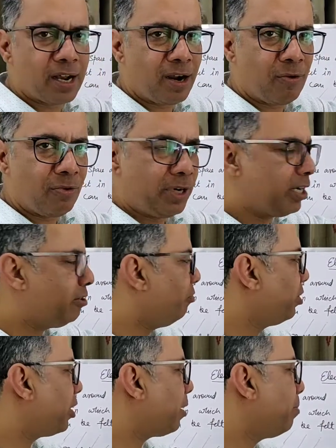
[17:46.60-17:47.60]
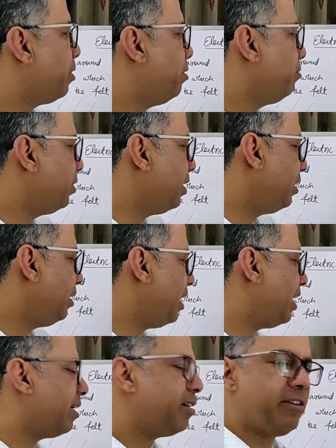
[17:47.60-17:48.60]
around it which are producing the
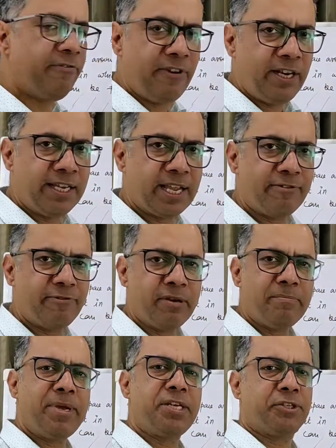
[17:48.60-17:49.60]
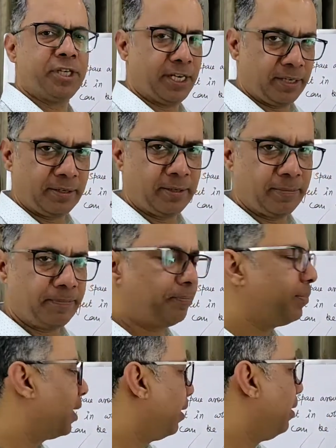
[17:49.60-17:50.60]
electric field that we are measuring.
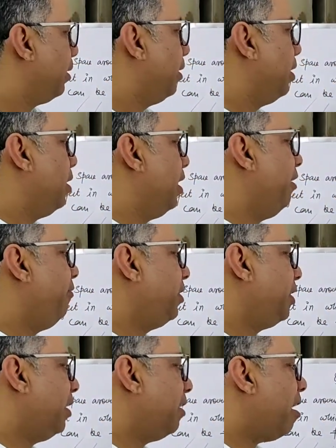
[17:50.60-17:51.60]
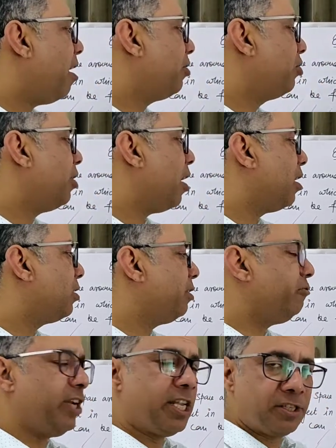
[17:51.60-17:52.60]
If it's a large charge,
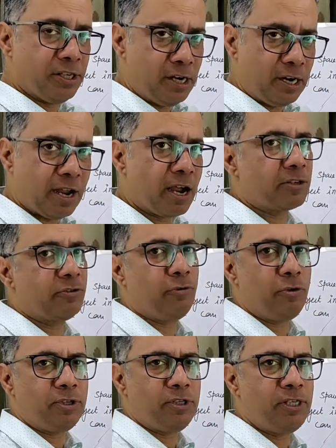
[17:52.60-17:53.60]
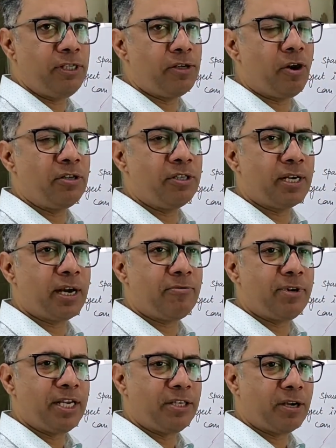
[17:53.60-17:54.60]
it will exert large forces on
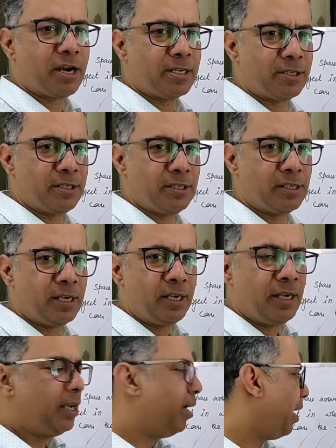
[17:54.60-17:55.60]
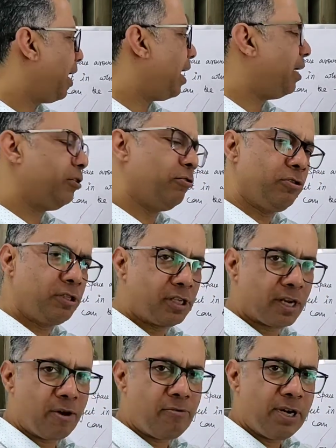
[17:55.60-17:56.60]
surrounding charges, and those
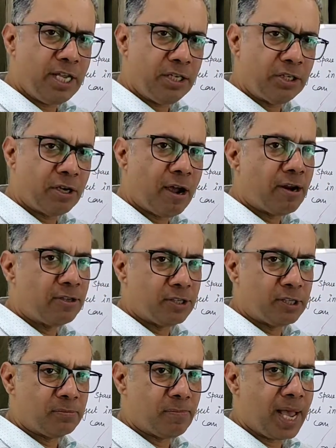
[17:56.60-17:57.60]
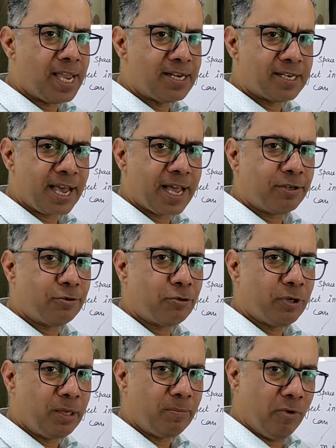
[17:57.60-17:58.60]
surrounding charges might
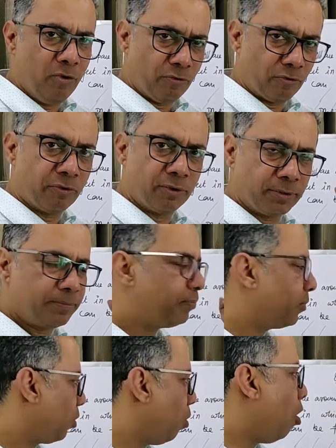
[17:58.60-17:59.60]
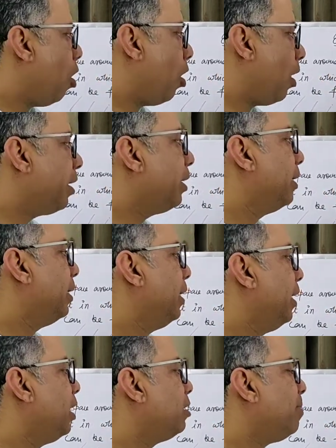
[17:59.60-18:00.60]
actually move, or
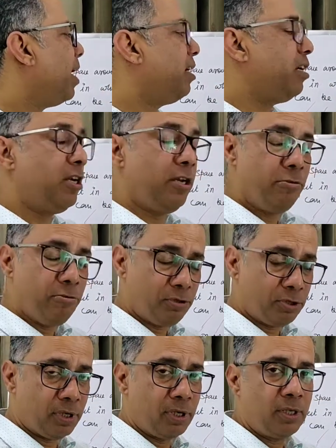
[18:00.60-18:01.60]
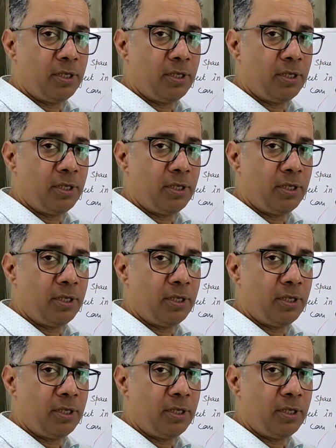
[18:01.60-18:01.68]
it might induce